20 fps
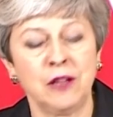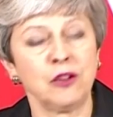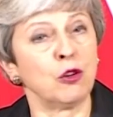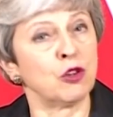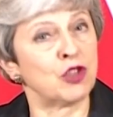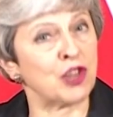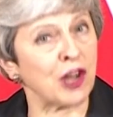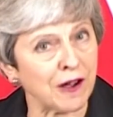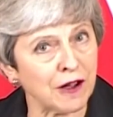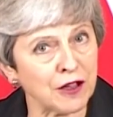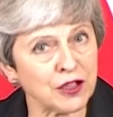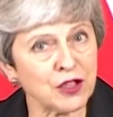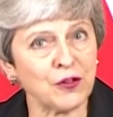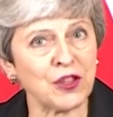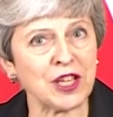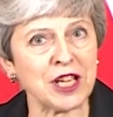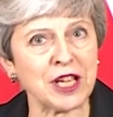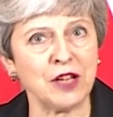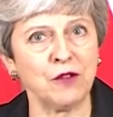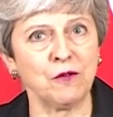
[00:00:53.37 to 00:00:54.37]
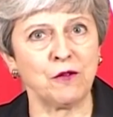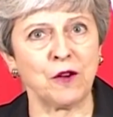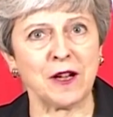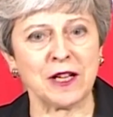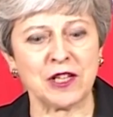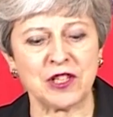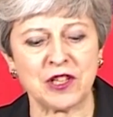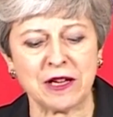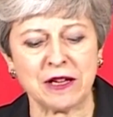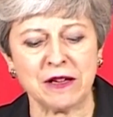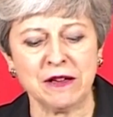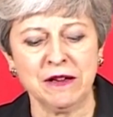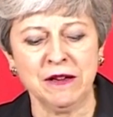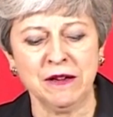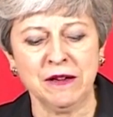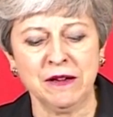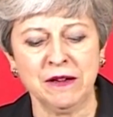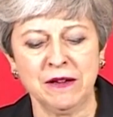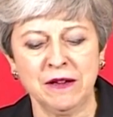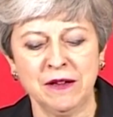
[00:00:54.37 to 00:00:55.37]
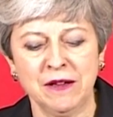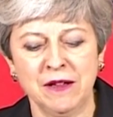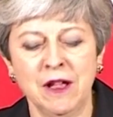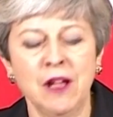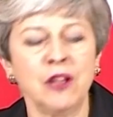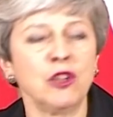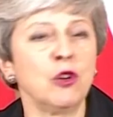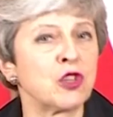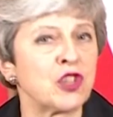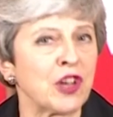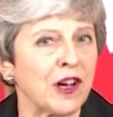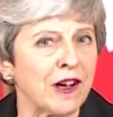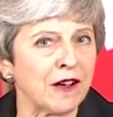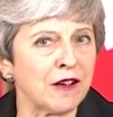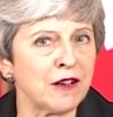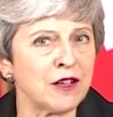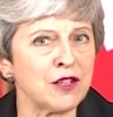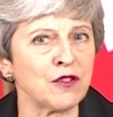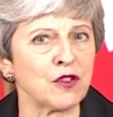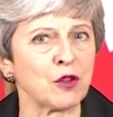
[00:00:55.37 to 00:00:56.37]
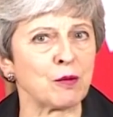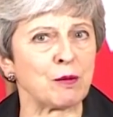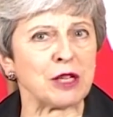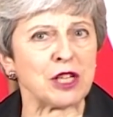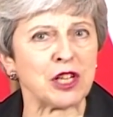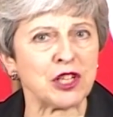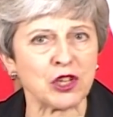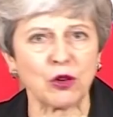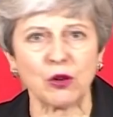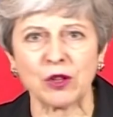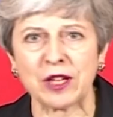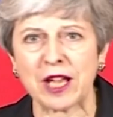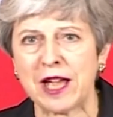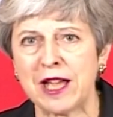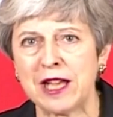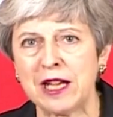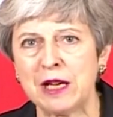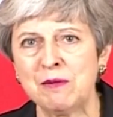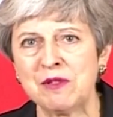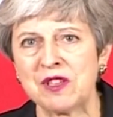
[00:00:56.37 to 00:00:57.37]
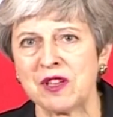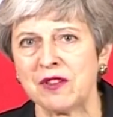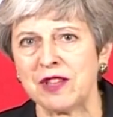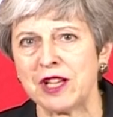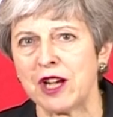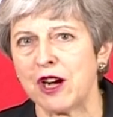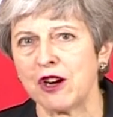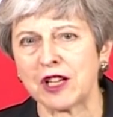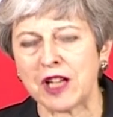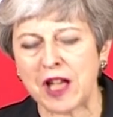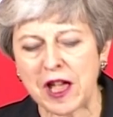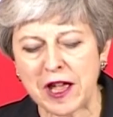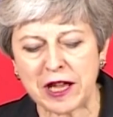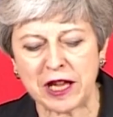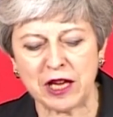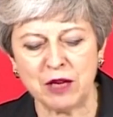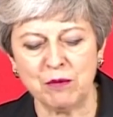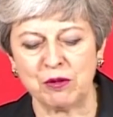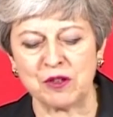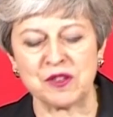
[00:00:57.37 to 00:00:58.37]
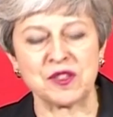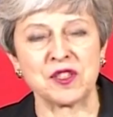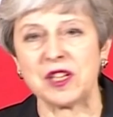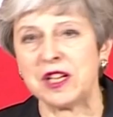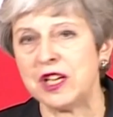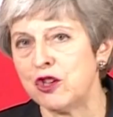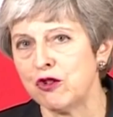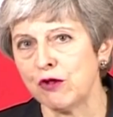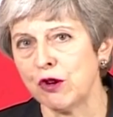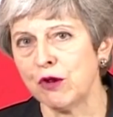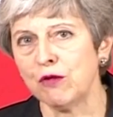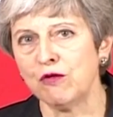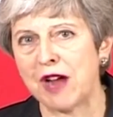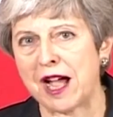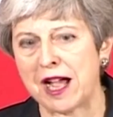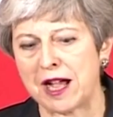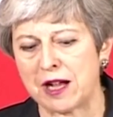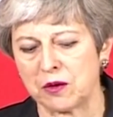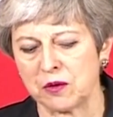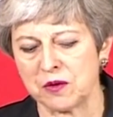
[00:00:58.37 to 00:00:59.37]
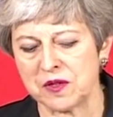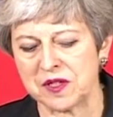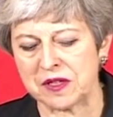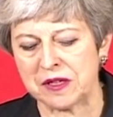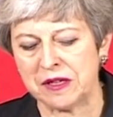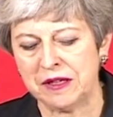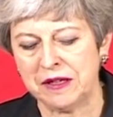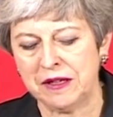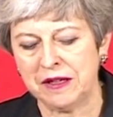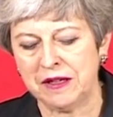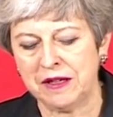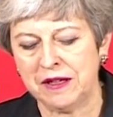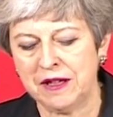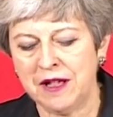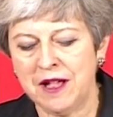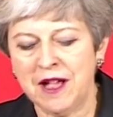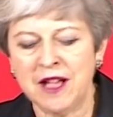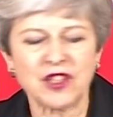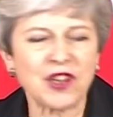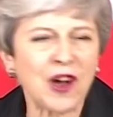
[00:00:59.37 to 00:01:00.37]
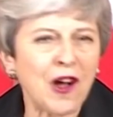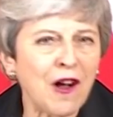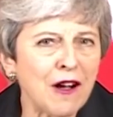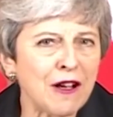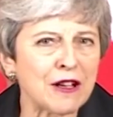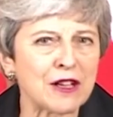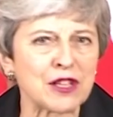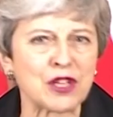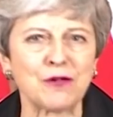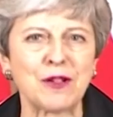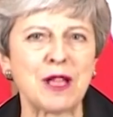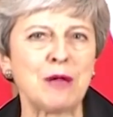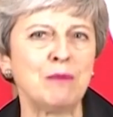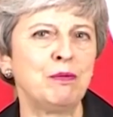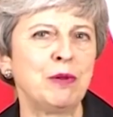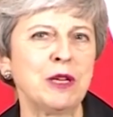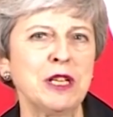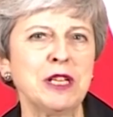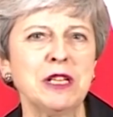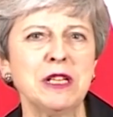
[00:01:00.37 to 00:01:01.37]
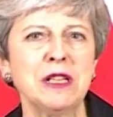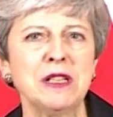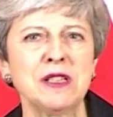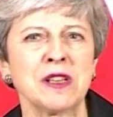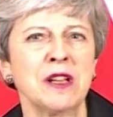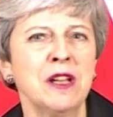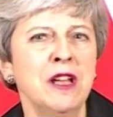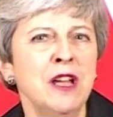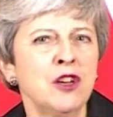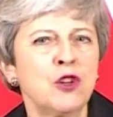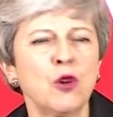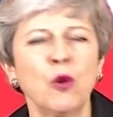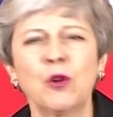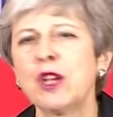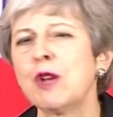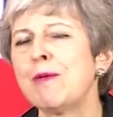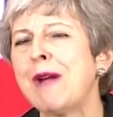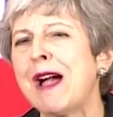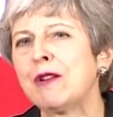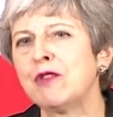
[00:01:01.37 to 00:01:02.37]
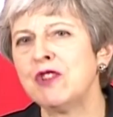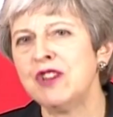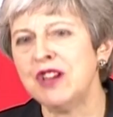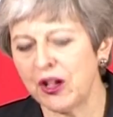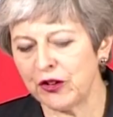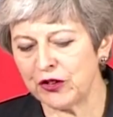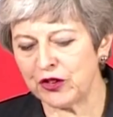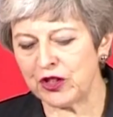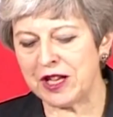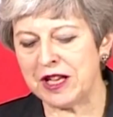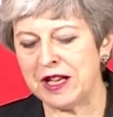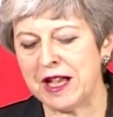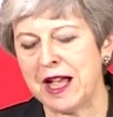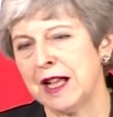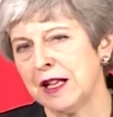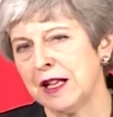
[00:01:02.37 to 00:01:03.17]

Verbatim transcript: You're tired of the infighting. You're tired of the political games and the arcane procedural rows. Tired of MPs talking about nothing